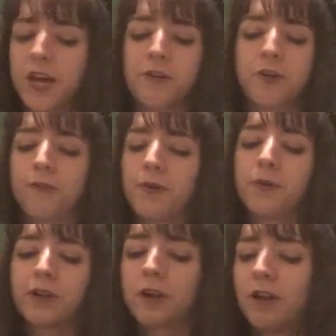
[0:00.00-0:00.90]
don't know if I
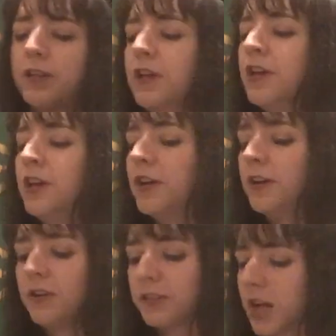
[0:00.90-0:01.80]
want to call it,
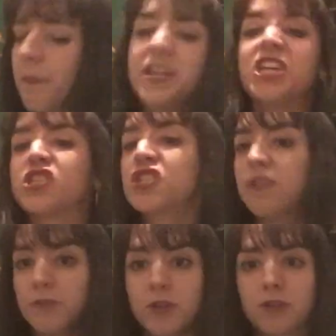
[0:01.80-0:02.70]
combination
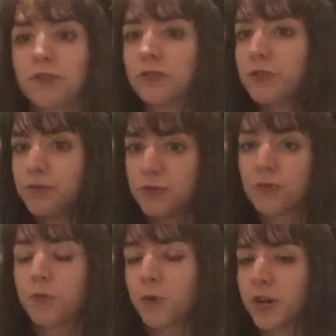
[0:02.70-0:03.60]
of local news
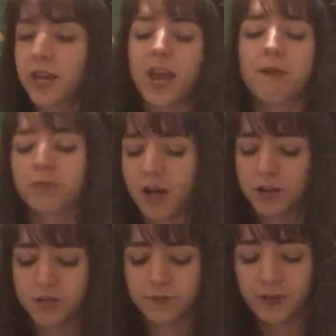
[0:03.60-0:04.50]
reporting and
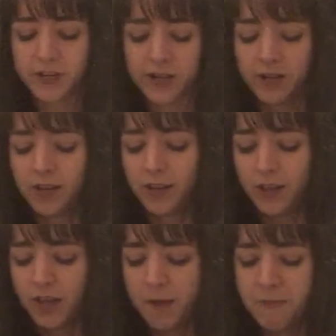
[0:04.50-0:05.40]
blogosphere
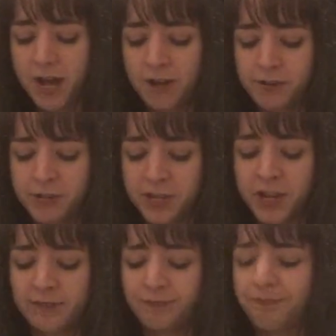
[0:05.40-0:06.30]
about
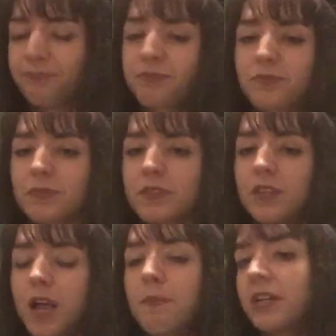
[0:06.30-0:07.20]

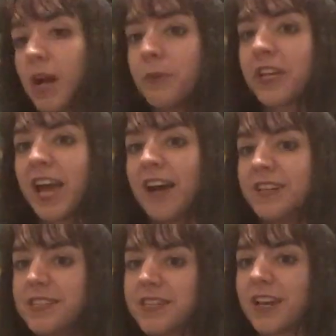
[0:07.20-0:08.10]
Montgomery
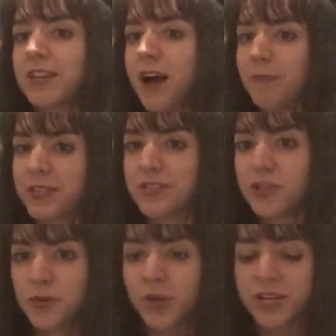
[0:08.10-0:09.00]
County's economic
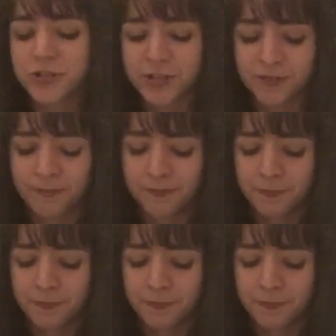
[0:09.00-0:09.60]
situation.